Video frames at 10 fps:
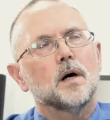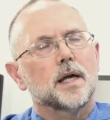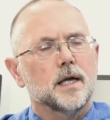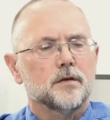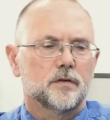I
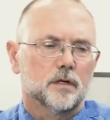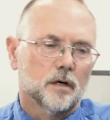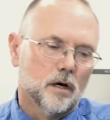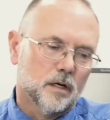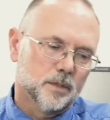guess the
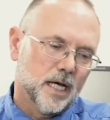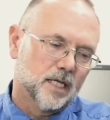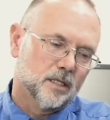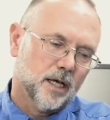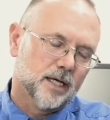autonomous
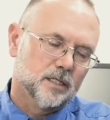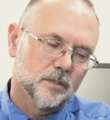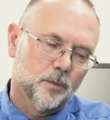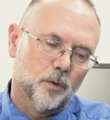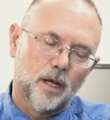access
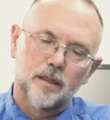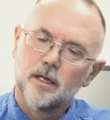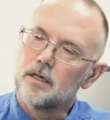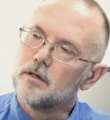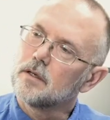point, and I
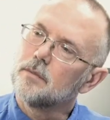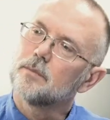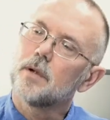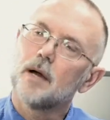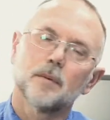think
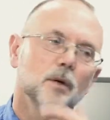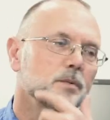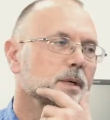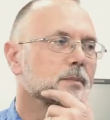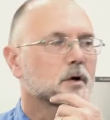
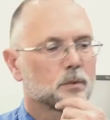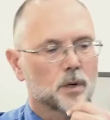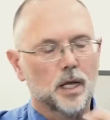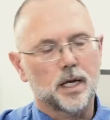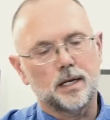most people can
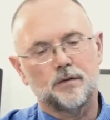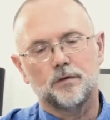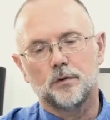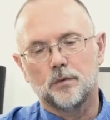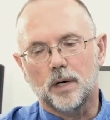relate if
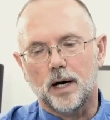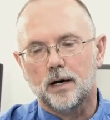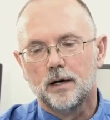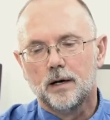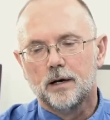you
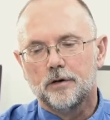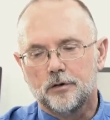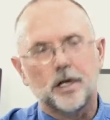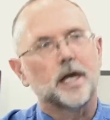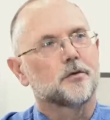
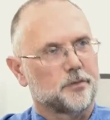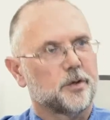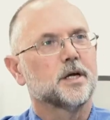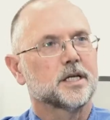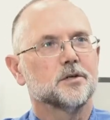take your
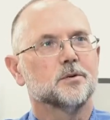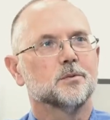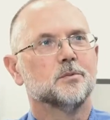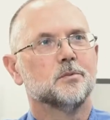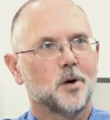
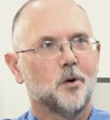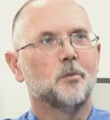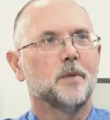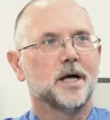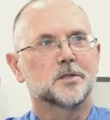traditional
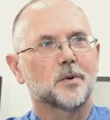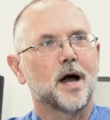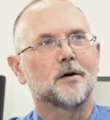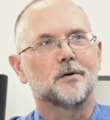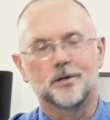home-based
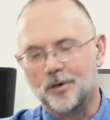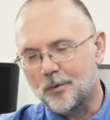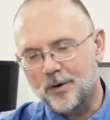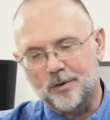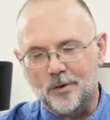router,
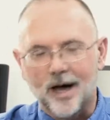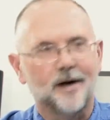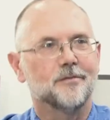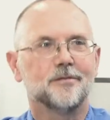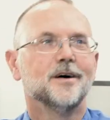whether you
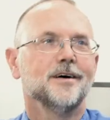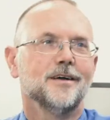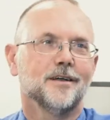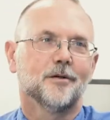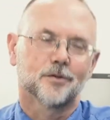have,
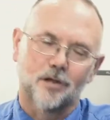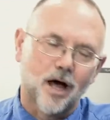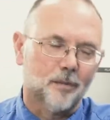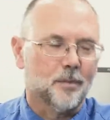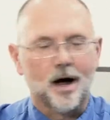there's a
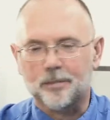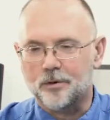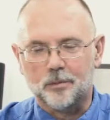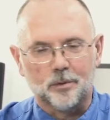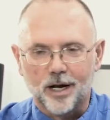lot of
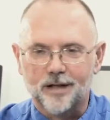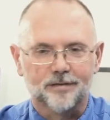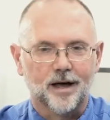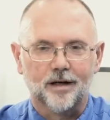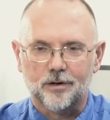popular brands
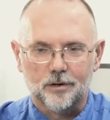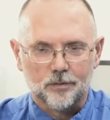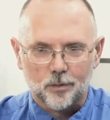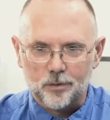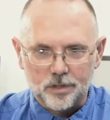out there,
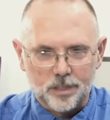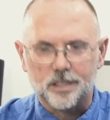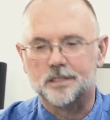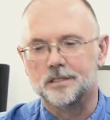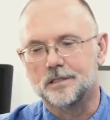of course,
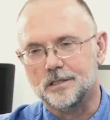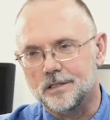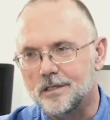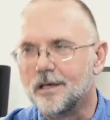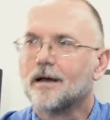Linksys
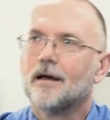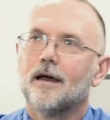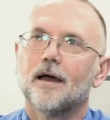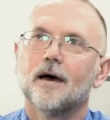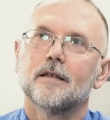
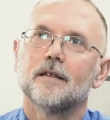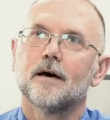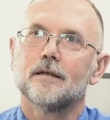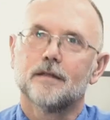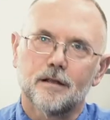
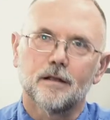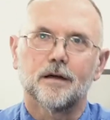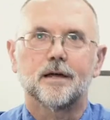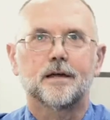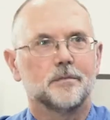and
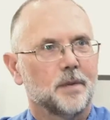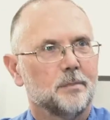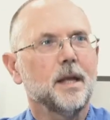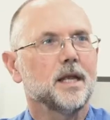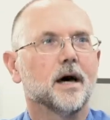D-Link and
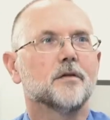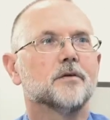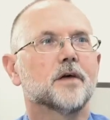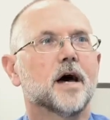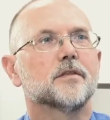many
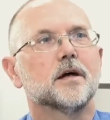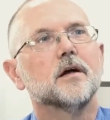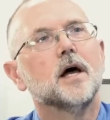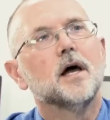others out there.